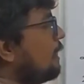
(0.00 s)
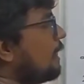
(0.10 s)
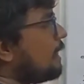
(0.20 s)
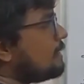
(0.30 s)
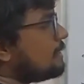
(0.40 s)

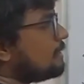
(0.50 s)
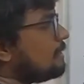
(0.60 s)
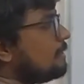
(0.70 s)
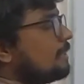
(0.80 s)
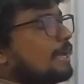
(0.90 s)
And
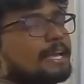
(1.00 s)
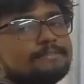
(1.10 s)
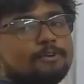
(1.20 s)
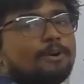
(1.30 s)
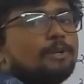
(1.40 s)
as
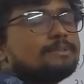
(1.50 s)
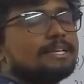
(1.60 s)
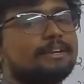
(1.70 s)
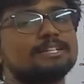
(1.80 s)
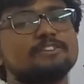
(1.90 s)
we all know,
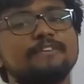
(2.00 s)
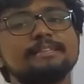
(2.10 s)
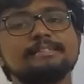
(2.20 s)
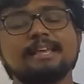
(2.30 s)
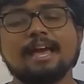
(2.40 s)
secretory phase
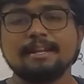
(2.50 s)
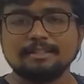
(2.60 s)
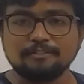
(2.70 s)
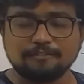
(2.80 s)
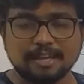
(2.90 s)
is
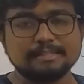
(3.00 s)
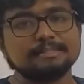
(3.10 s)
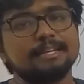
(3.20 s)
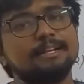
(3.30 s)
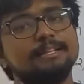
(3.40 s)
another
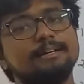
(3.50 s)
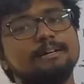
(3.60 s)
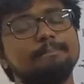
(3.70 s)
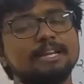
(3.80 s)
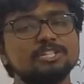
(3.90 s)
phase in the
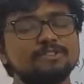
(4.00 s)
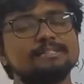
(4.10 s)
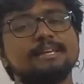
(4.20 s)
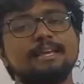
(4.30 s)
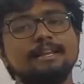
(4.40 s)
menstrual
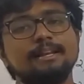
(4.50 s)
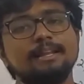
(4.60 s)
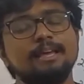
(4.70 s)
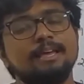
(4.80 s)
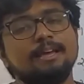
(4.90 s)
cycle
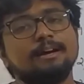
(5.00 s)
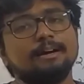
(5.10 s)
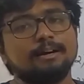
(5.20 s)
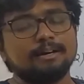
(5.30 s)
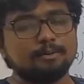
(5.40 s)

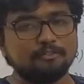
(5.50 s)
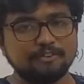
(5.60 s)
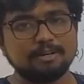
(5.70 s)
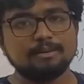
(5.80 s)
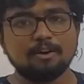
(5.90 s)

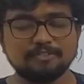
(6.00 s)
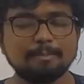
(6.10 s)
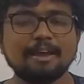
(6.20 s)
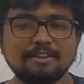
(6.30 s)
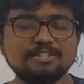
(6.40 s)
of the
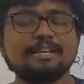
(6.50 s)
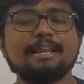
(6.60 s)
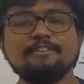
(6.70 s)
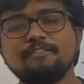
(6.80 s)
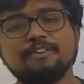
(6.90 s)
biological
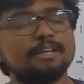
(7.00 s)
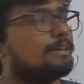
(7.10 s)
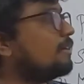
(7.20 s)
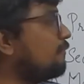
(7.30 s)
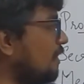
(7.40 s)
life of a
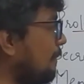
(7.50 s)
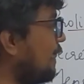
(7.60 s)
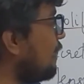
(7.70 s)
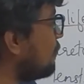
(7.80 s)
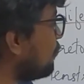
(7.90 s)

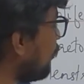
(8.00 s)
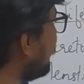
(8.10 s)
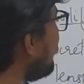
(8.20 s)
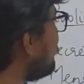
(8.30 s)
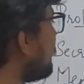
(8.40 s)
female
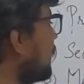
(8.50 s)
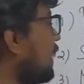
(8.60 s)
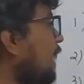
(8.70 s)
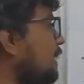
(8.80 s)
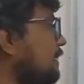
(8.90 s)
body,
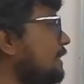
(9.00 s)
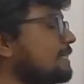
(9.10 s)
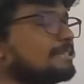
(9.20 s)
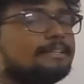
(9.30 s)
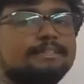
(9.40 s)
and it is
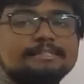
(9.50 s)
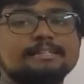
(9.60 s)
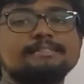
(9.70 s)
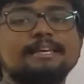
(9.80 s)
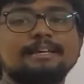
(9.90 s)
in
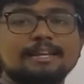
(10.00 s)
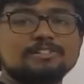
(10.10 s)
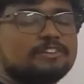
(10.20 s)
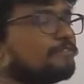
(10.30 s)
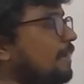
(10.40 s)
this
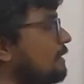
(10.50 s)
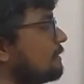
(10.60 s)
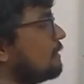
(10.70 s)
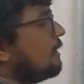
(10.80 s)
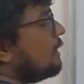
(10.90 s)
secretory phase